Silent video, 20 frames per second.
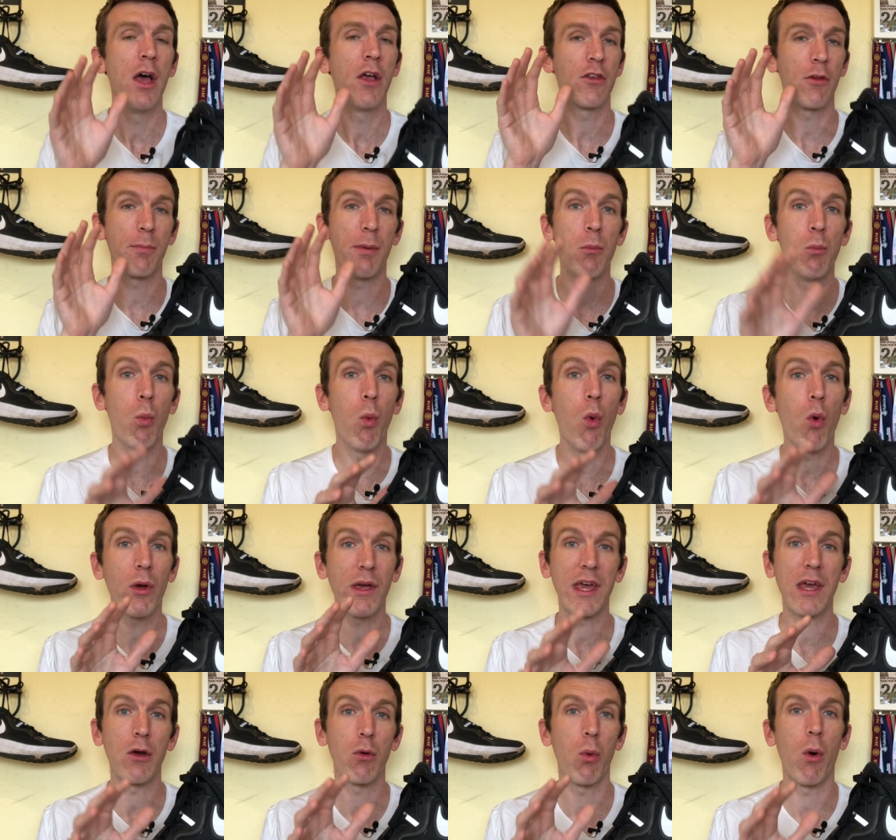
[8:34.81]
So I've been
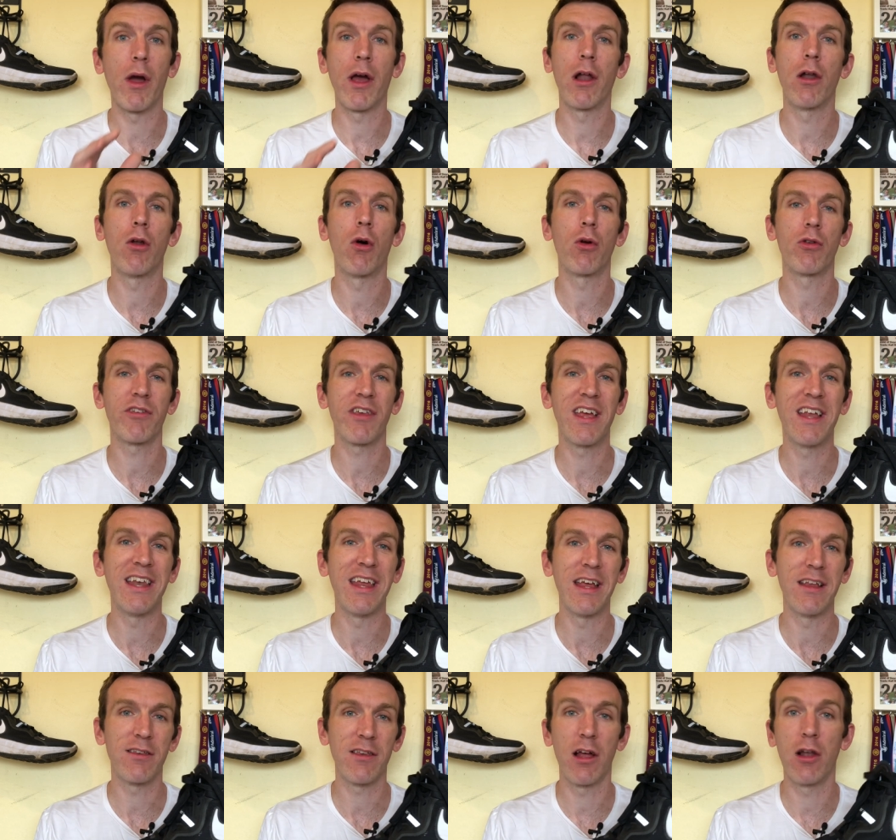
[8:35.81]
walking quite a lot in
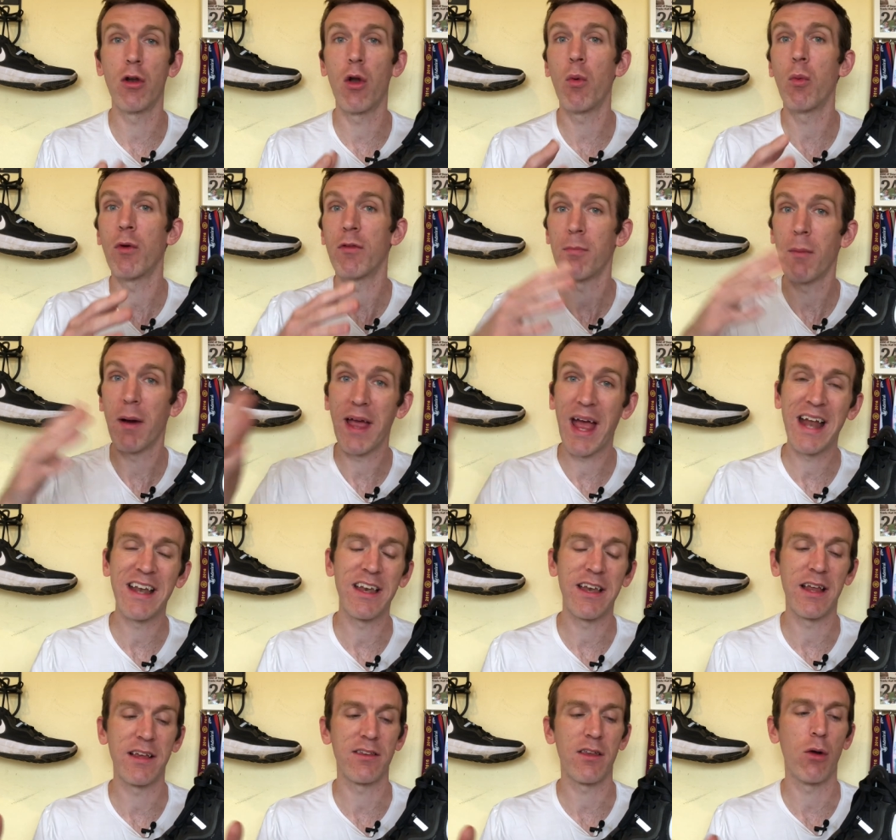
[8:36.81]
it, along with my
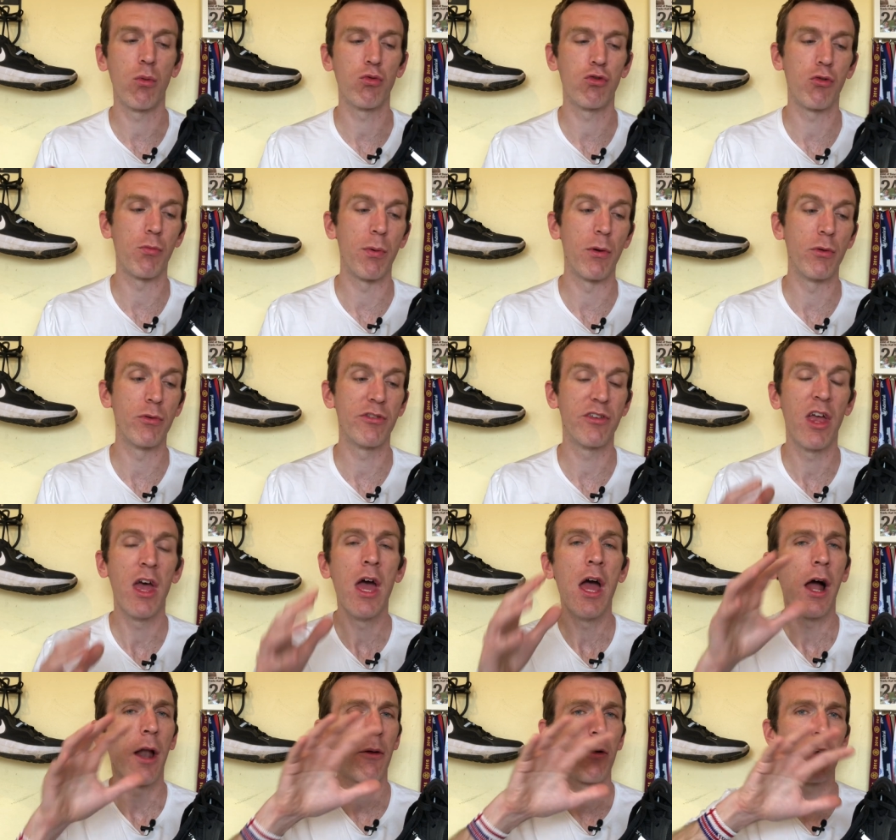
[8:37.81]
Adidas Ultra Boost.
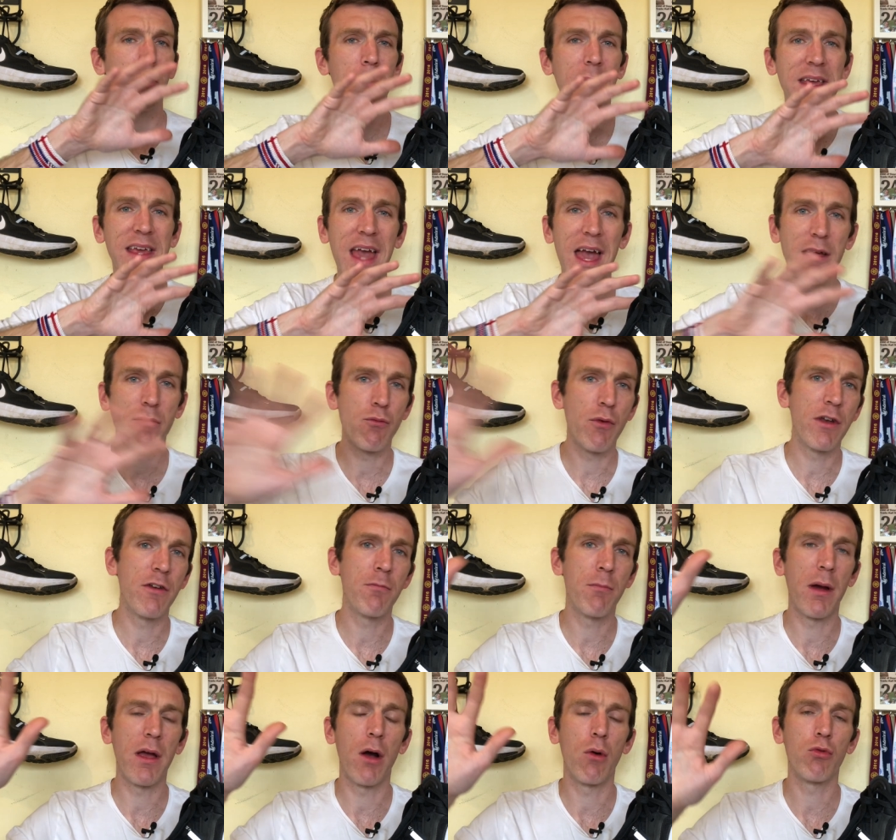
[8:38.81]
I'm going to be getting rid of
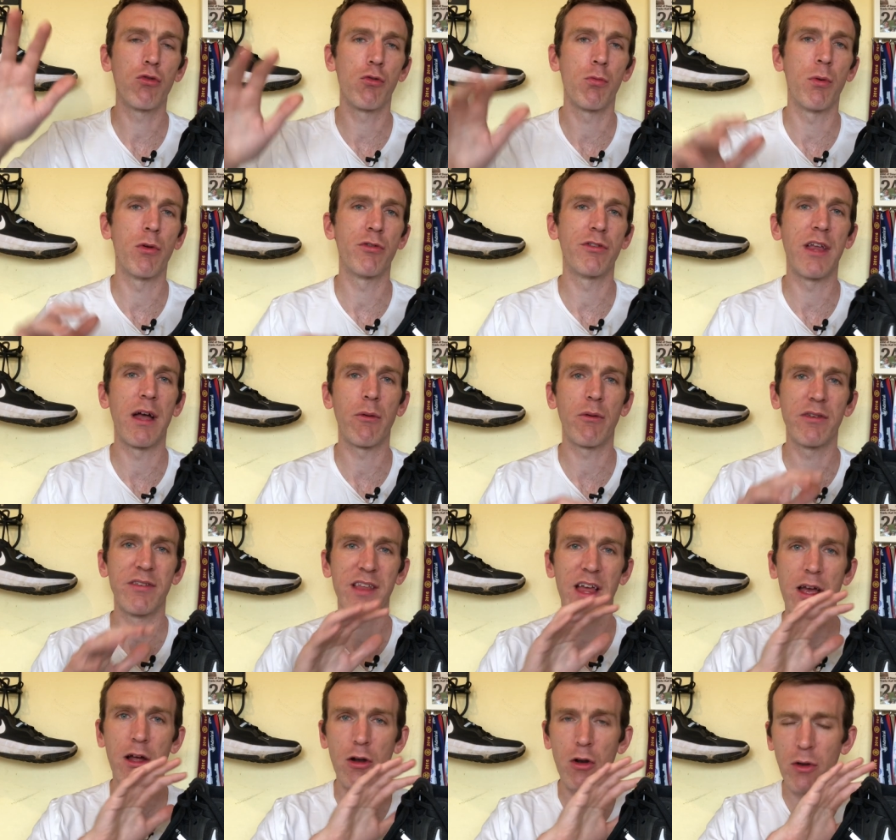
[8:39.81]
my Ultra Boost now because
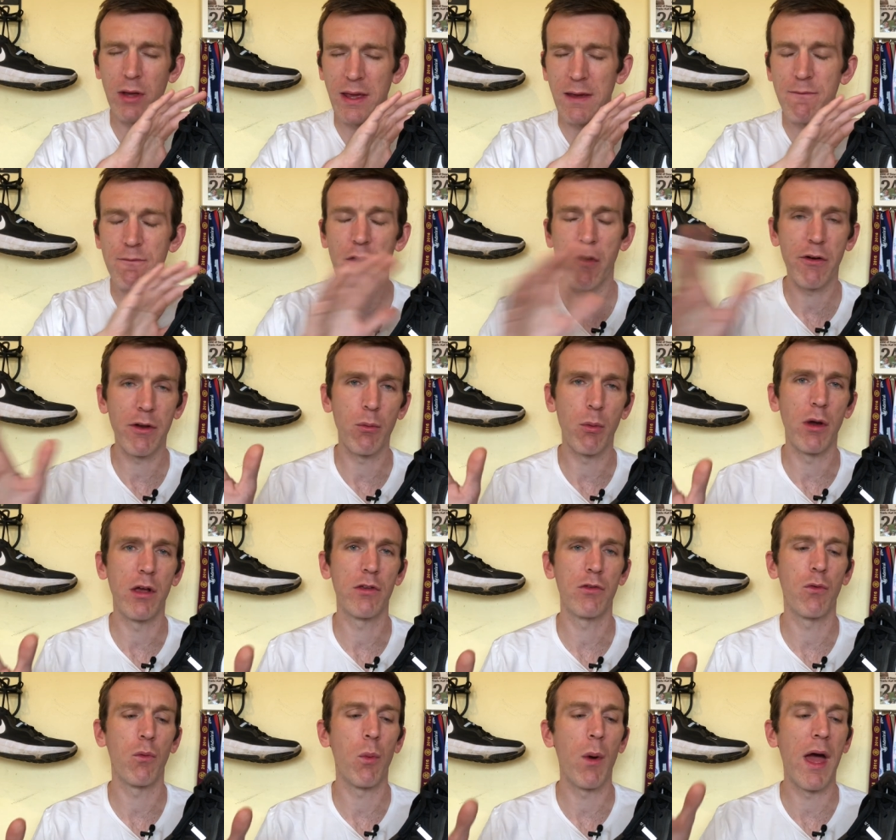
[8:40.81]
they are looking very worse
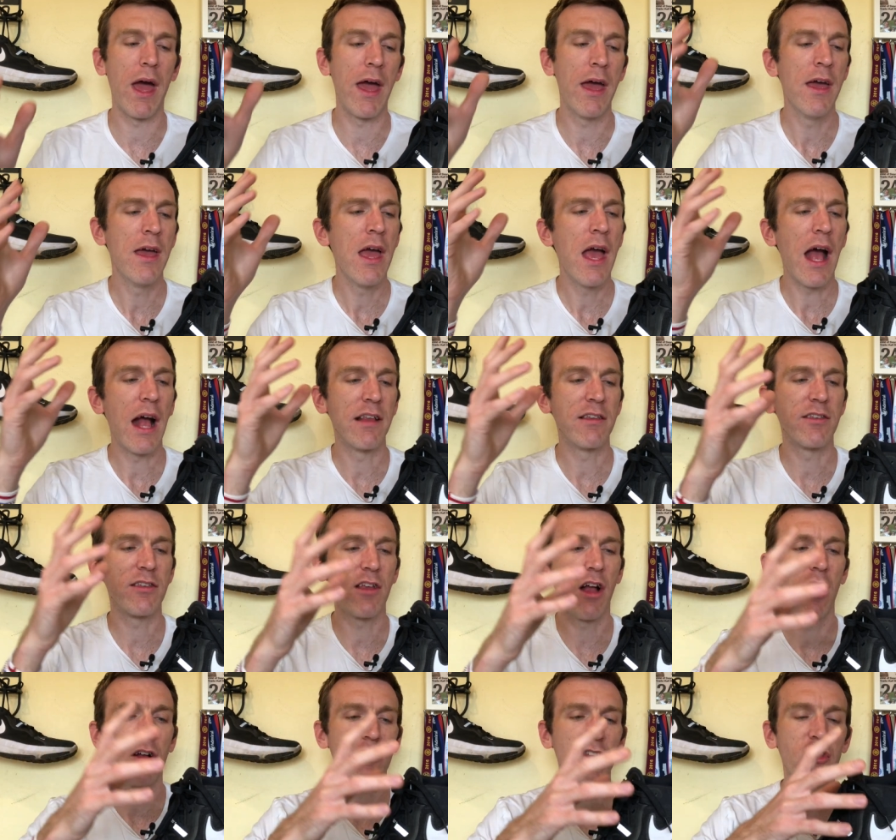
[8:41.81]
for wear, and
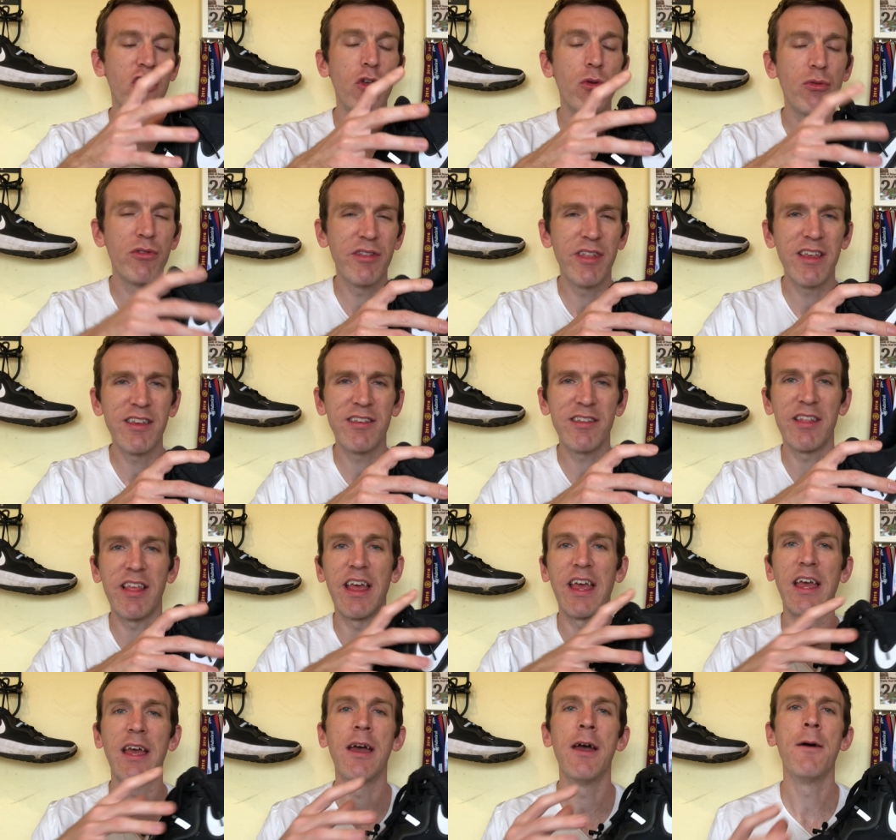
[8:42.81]
start to use this
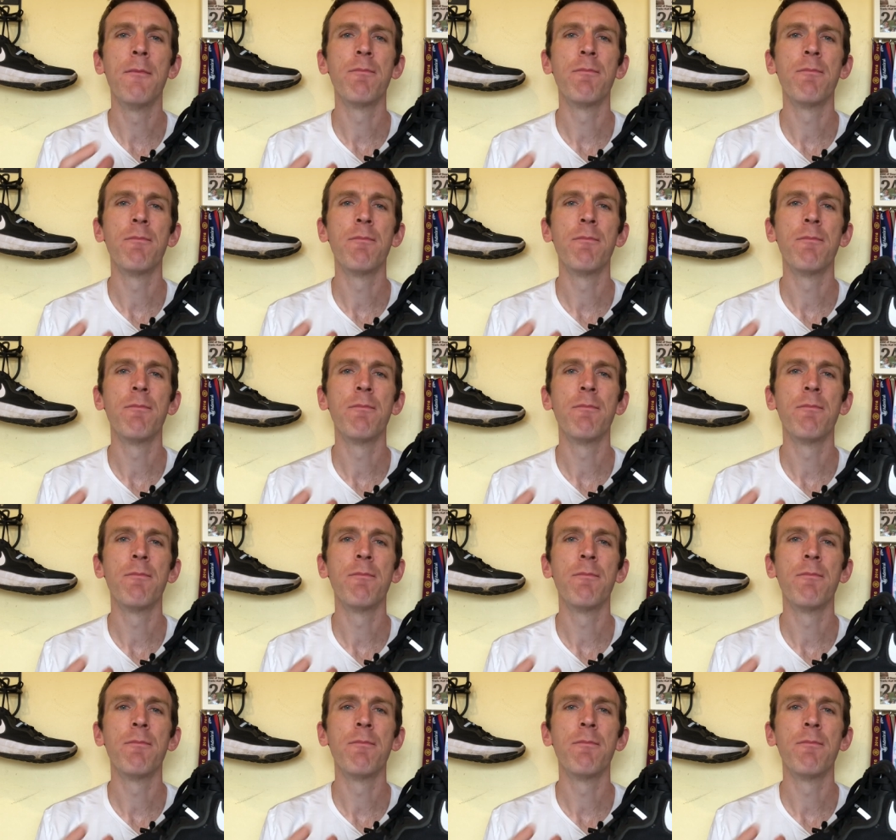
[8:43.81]
thing